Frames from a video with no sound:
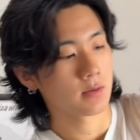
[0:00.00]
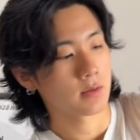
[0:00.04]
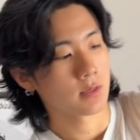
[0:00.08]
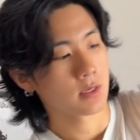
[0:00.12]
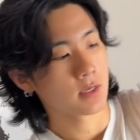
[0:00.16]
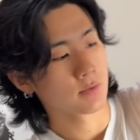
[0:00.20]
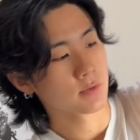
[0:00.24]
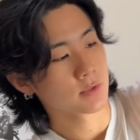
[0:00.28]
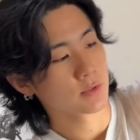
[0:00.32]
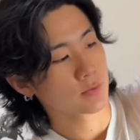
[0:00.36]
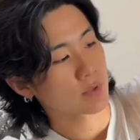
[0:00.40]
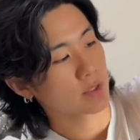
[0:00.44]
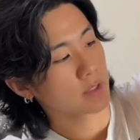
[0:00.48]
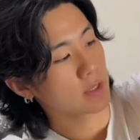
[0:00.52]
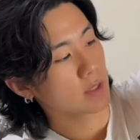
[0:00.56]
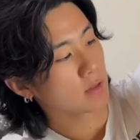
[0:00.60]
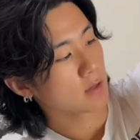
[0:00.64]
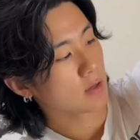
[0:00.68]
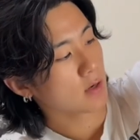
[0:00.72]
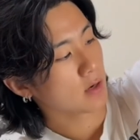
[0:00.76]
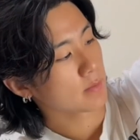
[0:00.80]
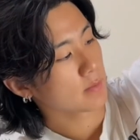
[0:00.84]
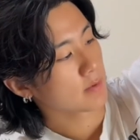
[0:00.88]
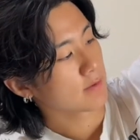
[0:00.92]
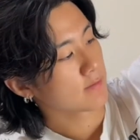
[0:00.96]
It was really
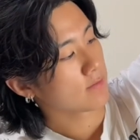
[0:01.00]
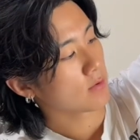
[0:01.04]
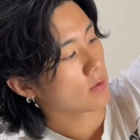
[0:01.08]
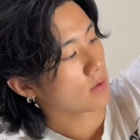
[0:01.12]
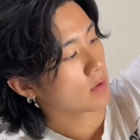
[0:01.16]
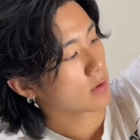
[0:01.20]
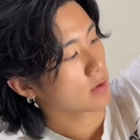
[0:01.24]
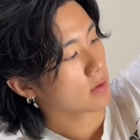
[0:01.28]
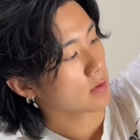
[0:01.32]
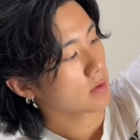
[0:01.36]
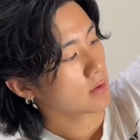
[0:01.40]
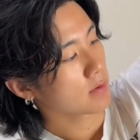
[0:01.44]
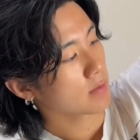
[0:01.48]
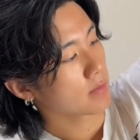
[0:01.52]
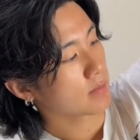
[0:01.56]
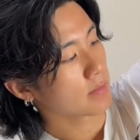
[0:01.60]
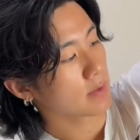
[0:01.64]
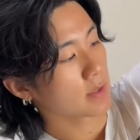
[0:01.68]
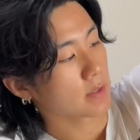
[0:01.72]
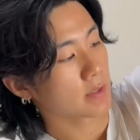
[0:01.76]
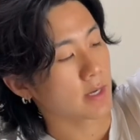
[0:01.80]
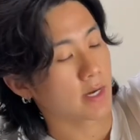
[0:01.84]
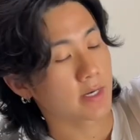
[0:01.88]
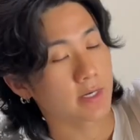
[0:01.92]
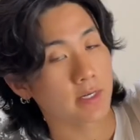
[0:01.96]
long before,
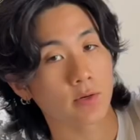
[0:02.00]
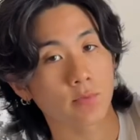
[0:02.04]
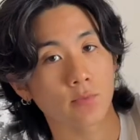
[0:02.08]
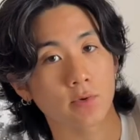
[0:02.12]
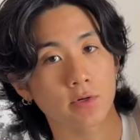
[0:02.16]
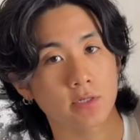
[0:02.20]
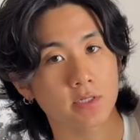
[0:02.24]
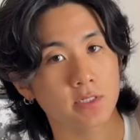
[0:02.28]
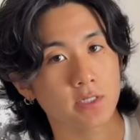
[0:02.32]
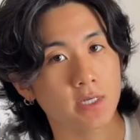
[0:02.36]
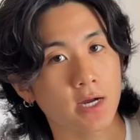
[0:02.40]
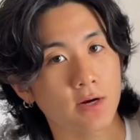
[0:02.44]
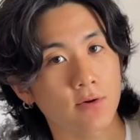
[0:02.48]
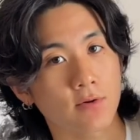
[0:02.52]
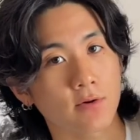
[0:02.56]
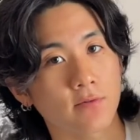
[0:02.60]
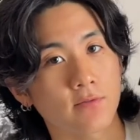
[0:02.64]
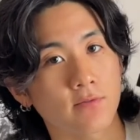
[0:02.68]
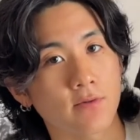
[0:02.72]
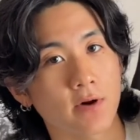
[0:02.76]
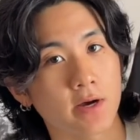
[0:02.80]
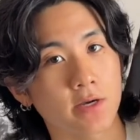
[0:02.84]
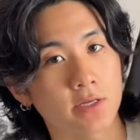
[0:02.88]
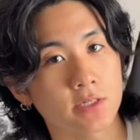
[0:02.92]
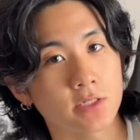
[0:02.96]
but I didn't want to
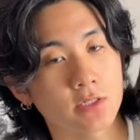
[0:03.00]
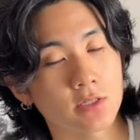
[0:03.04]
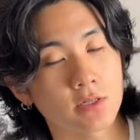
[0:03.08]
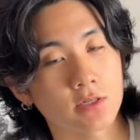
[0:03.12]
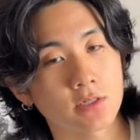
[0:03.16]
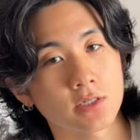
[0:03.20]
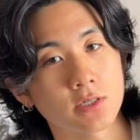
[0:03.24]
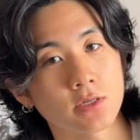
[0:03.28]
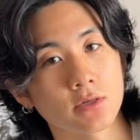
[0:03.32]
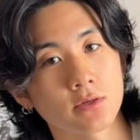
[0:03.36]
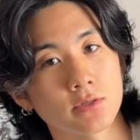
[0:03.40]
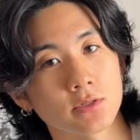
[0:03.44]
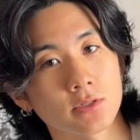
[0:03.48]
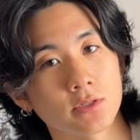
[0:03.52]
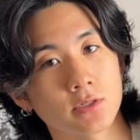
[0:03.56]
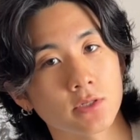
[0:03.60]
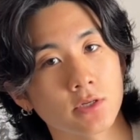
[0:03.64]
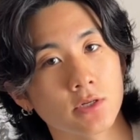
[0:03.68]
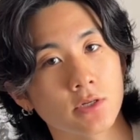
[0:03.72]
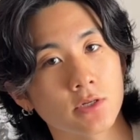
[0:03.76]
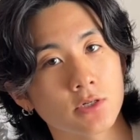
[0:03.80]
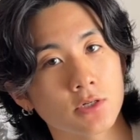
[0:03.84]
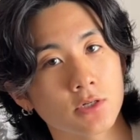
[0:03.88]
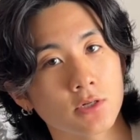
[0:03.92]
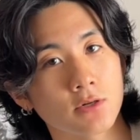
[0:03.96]
sacrifice the single
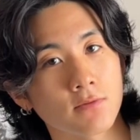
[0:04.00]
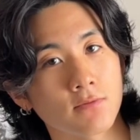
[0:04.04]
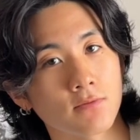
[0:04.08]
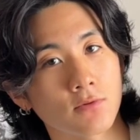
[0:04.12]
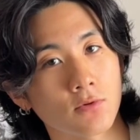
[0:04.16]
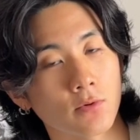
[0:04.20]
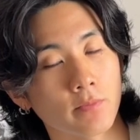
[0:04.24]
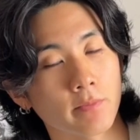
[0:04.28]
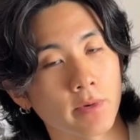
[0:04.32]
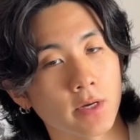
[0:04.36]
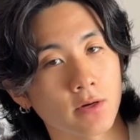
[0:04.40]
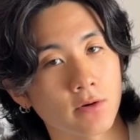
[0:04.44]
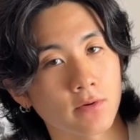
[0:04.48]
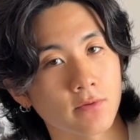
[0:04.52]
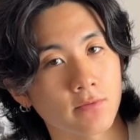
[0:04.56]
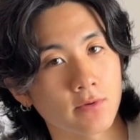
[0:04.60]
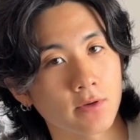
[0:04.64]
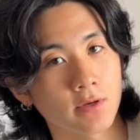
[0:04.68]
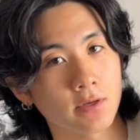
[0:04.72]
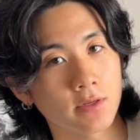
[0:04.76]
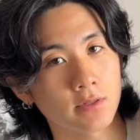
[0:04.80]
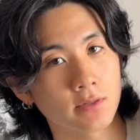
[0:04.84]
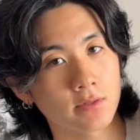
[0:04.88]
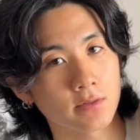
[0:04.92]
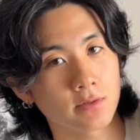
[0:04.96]
stitch for a better
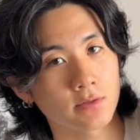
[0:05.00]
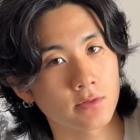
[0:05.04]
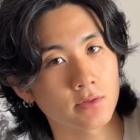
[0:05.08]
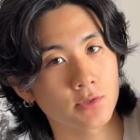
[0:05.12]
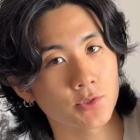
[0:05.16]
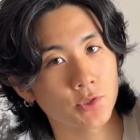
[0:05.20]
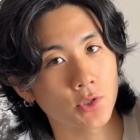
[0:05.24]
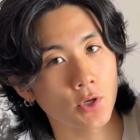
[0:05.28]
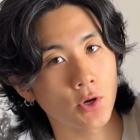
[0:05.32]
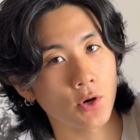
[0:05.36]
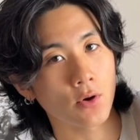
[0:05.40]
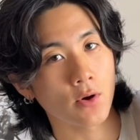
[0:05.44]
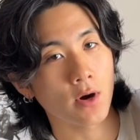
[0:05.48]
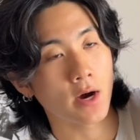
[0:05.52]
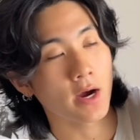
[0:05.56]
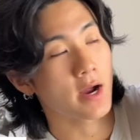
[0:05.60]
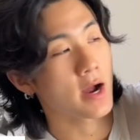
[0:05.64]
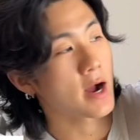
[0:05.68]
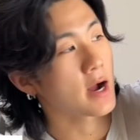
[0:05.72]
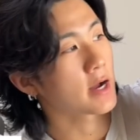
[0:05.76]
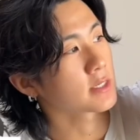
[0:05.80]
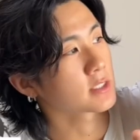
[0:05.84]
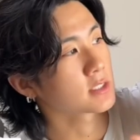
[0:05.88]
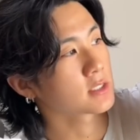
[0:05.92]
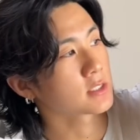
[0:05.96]
fit. So I
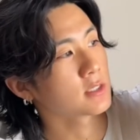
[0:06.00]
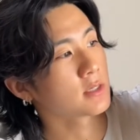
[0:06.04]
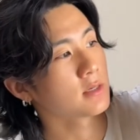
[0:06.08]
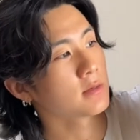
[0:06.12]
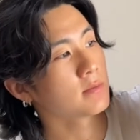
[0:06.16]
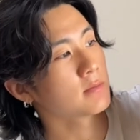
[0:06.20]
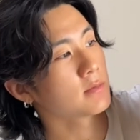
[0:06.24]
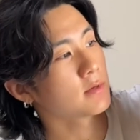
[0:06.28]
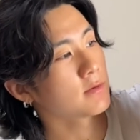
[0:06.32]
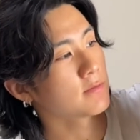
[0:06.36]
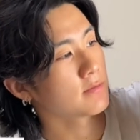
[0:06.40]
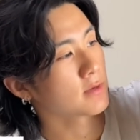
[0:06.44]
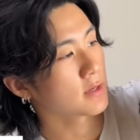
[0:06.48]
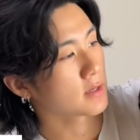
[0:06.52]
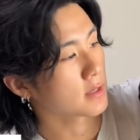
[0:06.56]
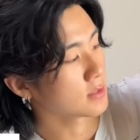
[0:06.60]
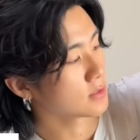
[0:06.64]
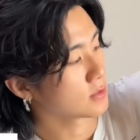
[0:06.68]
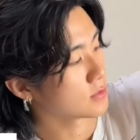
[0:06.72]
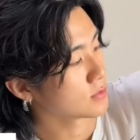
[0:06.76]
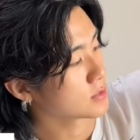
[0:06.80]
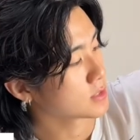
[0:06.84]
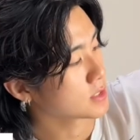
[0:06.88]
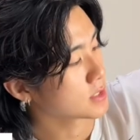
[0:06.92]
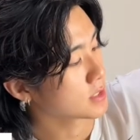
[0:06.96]
asked him if he can
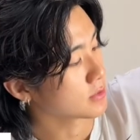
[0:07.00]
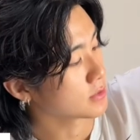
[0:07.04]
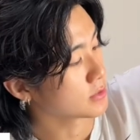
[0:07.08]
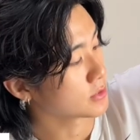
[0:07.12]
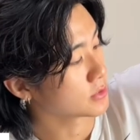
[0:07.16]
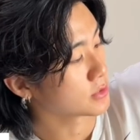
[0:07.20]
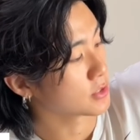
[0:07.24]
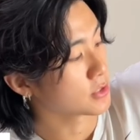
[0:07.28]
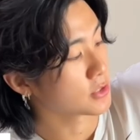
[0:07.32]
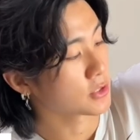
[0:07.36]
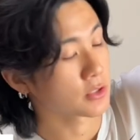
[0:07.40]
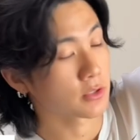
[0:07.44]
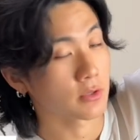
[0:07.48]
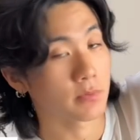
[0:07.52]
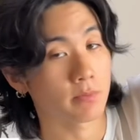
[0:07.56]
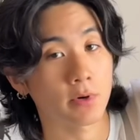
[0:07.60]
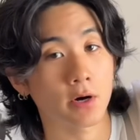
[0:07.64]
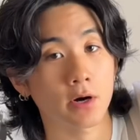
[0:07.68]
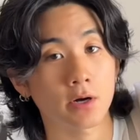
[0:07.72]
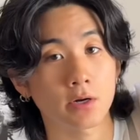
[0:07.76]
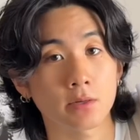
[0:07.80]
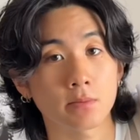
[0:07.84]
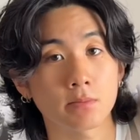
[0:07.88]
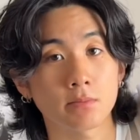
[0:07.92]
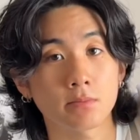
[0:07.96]
do single stitch in the
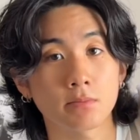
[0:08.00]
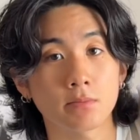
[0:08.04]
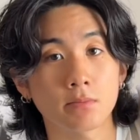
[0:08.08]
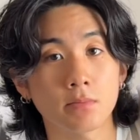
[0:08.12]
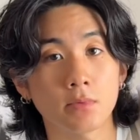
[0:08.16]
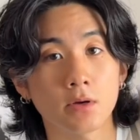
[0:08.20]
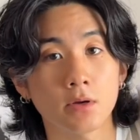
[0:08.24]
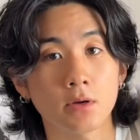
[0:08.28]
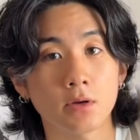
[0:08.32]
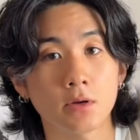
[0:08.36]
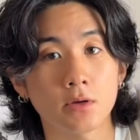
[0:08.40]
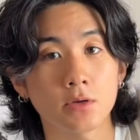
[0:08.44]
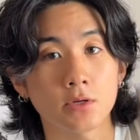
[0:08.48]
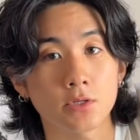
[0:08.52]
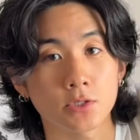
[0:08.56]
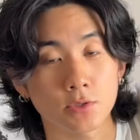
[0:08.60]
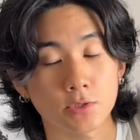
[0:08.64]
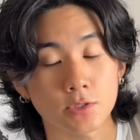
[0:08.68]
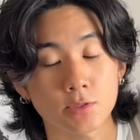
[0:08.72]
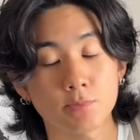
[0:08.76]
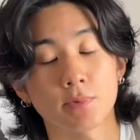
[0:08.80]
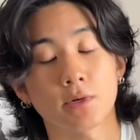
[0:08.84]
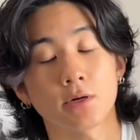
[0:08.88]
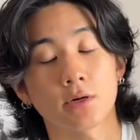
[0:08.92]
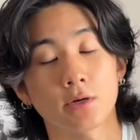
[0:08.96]
bottom, so it's
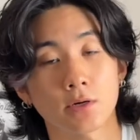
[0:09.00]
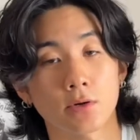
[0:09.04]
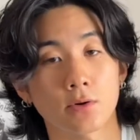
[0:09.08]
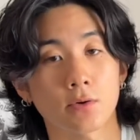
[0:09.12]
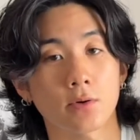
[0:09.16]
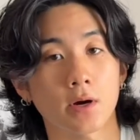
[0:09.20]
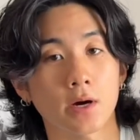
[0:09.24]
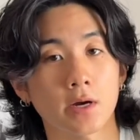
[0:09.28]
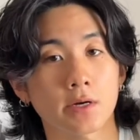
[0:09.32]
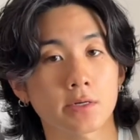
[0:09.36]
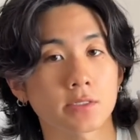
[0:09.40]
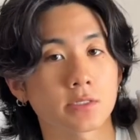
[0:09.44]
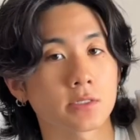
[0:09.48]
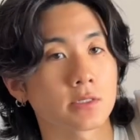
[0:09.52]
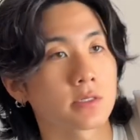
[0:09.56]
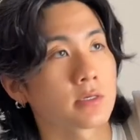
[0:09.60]
period correct.